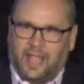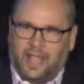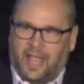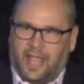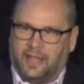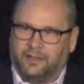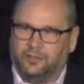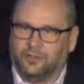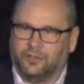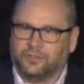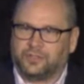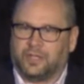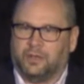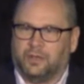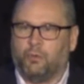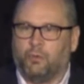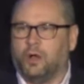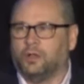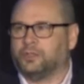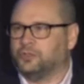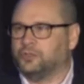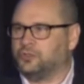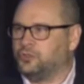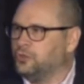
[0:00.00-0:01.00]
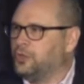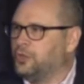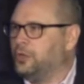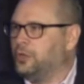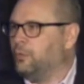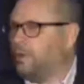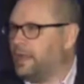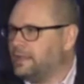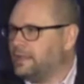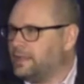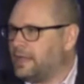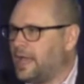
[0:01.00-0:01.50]
And they'll say, well, did you
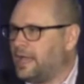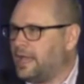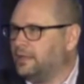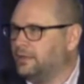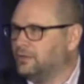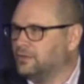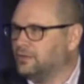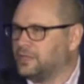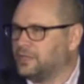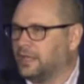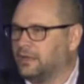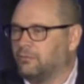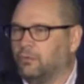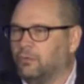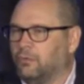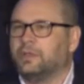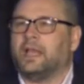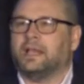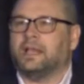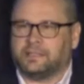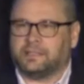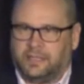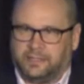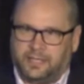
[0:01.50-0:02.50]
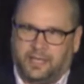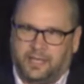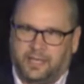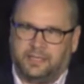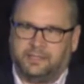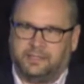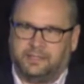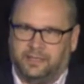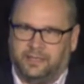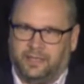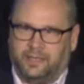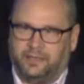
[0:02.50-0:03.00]
QA that? And it's like, well, yes, I
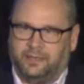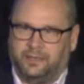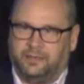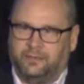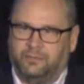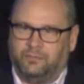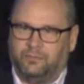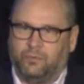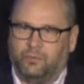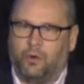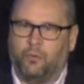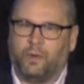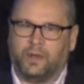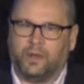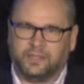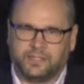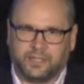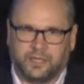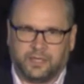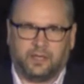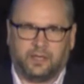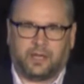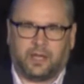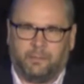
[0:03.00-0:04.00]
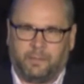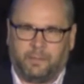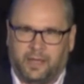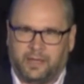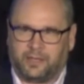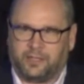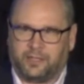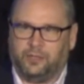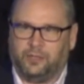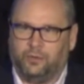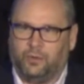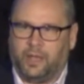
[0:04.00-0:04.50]
tested it. Well, when is it going to come
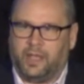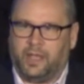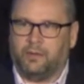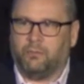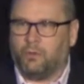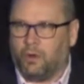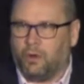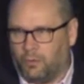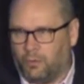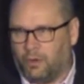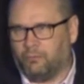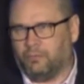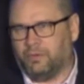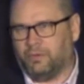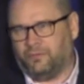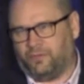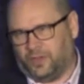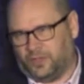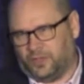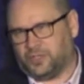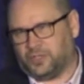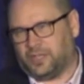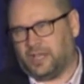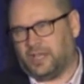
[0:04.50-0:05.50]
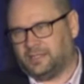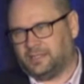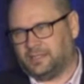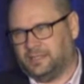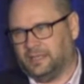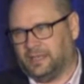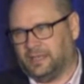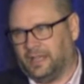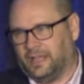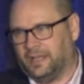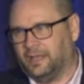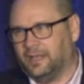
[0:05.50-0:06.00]
out of QA? Well, when we finish
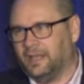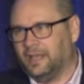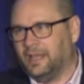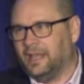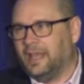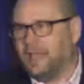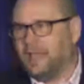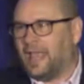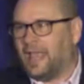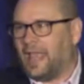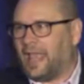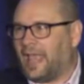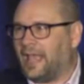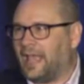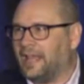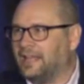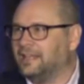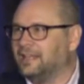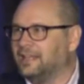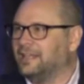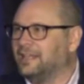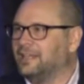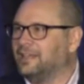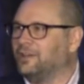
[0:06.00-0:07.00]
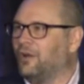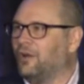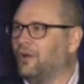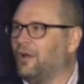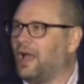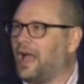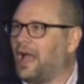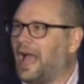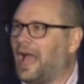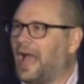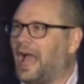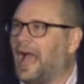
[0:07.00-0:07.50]
testing it. And,
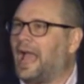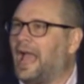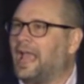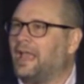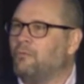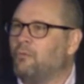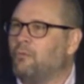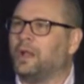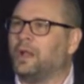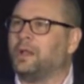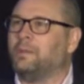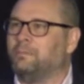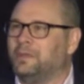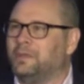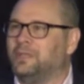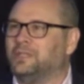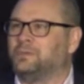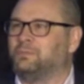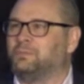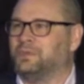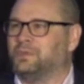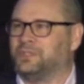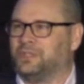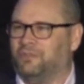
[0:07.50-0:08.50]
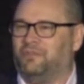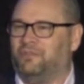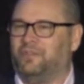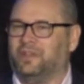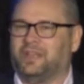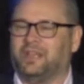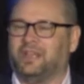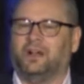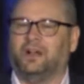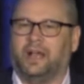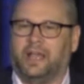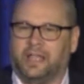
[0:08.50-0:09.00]
I want to be
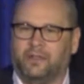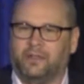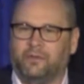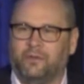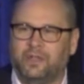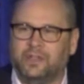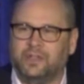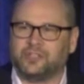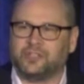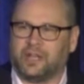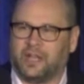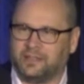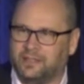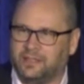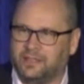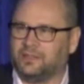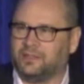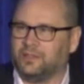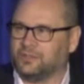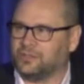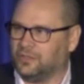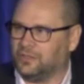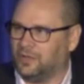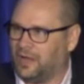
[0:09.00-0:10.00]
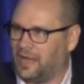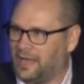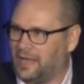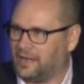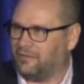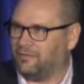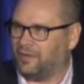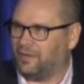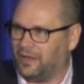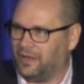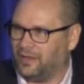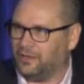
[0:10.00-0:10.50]
specific in language, and I think there's a
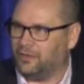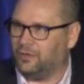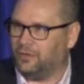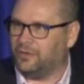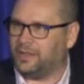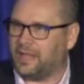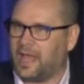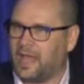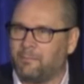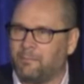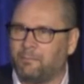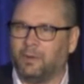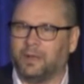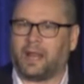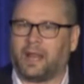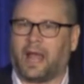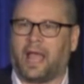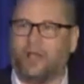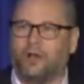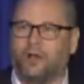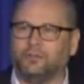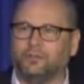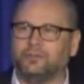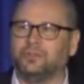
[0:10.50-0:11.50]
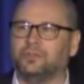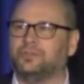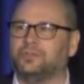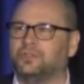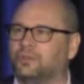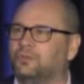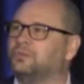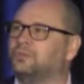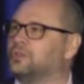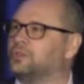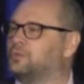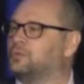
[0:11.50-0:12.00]
lot of value in that, but I also
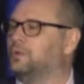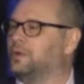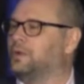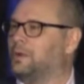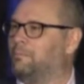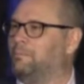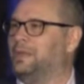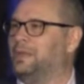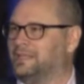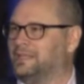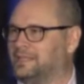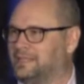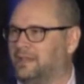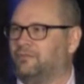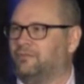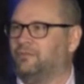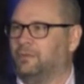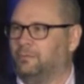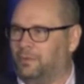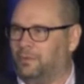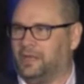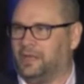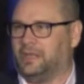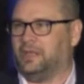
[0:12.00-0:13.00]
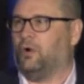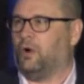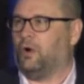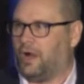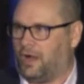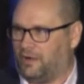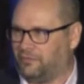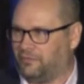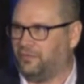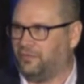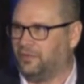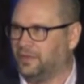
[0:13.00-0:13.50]
don't just want to piss everybody
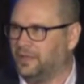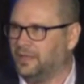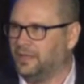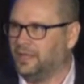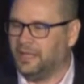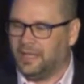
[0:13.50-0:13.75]
off.